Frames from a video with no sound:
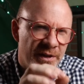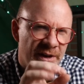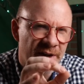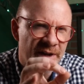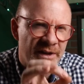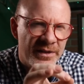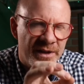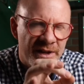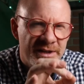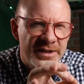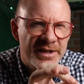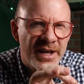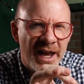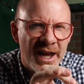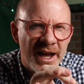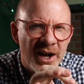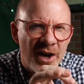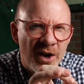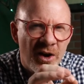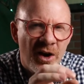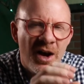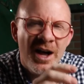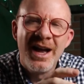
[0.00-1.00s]
the, the
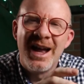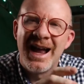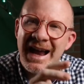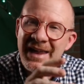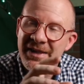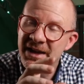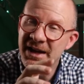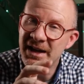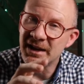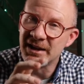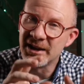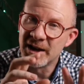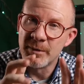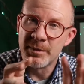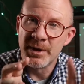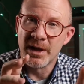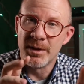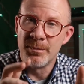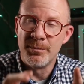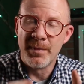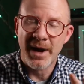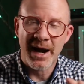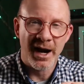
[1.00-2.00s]
tail and then a little bit
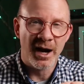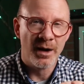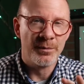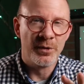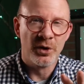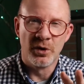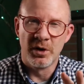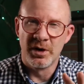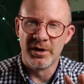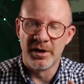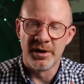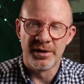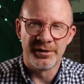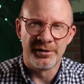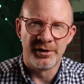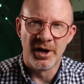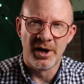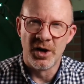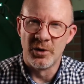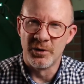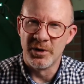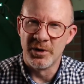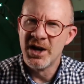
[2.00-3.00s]
of the marabou in the
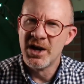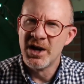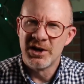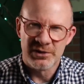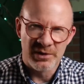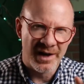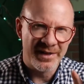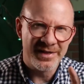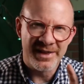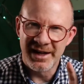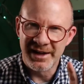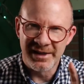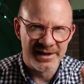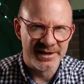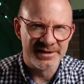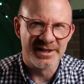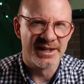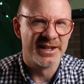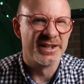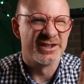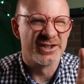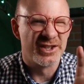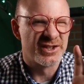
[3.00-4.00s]
throat. So I think this
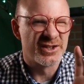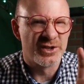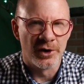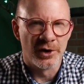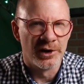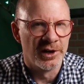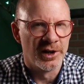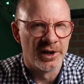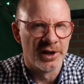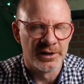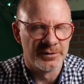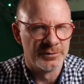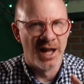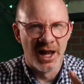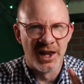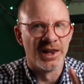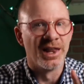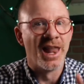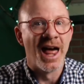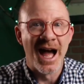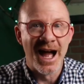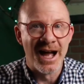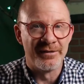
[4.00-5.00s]
thing is just gonna look
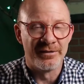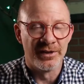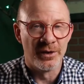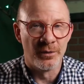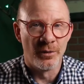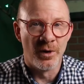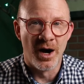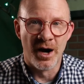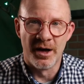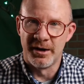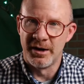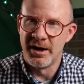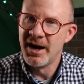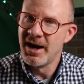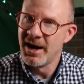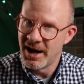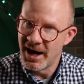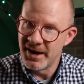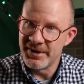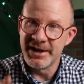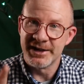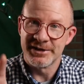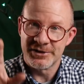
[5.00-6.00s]
alive in the water.
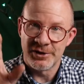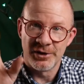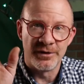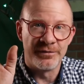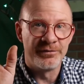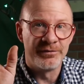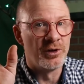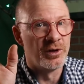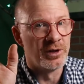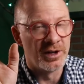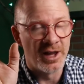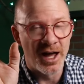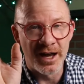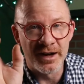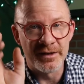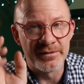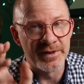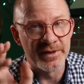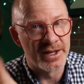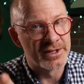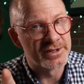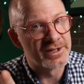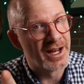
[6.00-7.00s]
I think it's gonna fool a lot
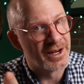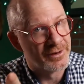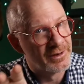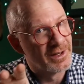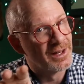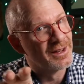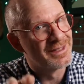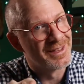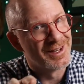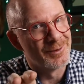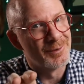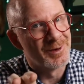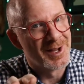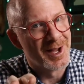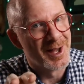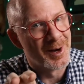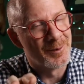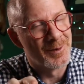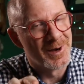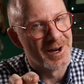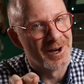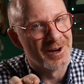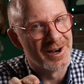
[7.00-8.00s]
of fish and I really think we got
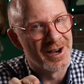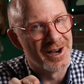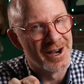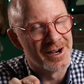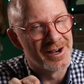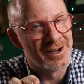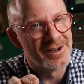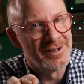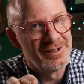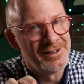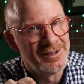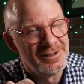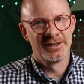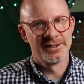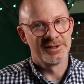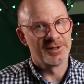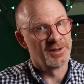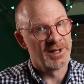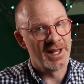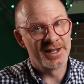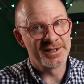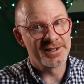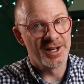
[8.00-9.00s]
a winner here.
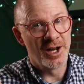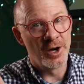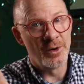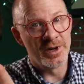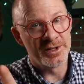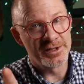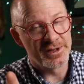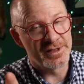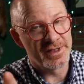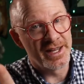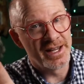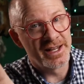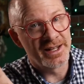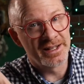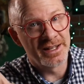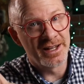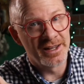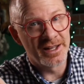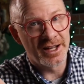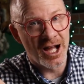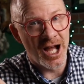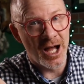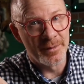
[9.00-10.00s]
So let us know what you think
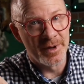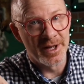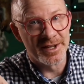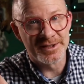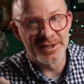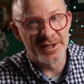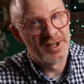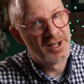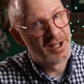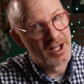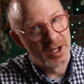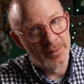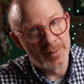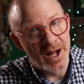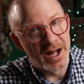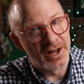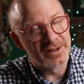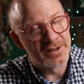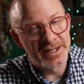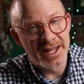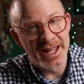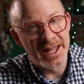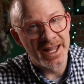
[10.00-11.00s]
in the comments
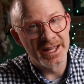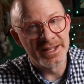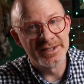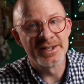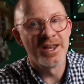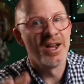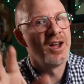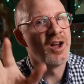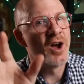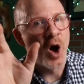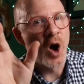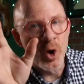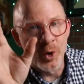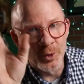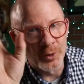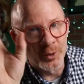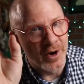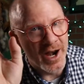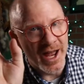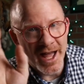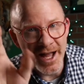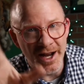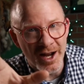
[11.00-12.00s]
about Ted's Old
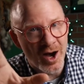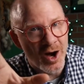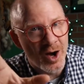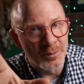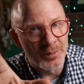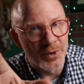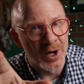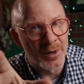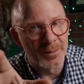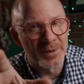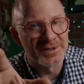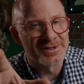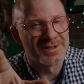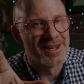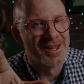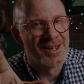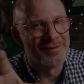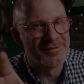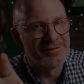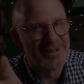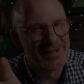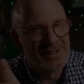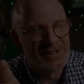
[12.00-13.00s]
Rag All-Purpose
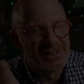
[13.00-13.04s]
Nymph.